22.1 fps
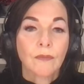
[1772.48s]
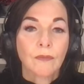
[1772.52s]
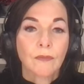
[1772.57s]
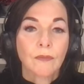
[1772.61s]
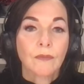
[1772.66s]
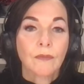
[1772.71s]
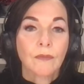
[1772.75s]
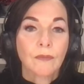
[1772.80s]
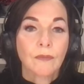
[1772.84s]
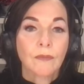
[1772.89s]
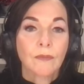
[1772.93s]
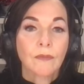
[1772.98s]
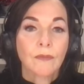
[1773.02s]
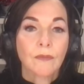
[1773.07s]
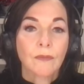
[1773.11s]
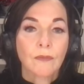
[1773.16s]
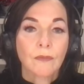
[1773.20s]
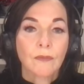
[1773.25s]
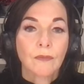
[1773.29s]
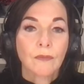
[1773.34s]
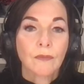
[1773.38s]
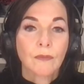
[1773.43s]

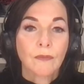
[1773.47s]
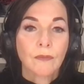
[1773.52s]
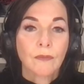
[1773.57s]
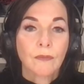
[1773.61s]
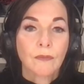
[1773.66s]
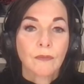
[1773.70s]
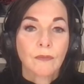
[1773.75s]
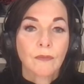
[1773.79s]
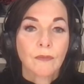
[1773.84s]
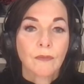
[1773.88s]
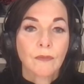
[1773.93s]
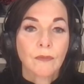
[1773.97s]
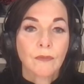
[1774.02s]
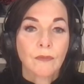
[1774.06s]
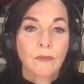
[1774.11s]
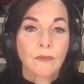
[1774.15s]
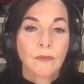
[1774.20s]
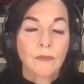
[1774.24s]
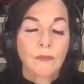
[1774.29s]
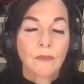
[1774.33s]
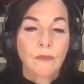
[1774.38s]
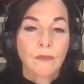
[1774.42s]

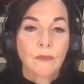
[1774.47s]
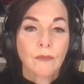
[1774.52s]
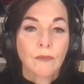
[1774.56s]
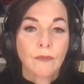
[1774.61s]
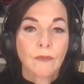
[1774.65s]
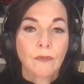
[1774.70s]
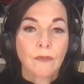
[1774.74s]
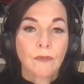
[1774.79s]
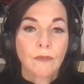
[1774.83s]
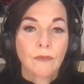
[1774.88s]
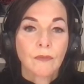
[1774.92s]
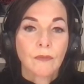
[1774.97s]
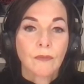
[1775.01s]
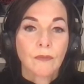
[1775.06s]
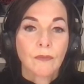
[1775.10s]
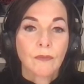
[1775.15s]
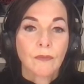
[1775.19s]
This person isn't speaking.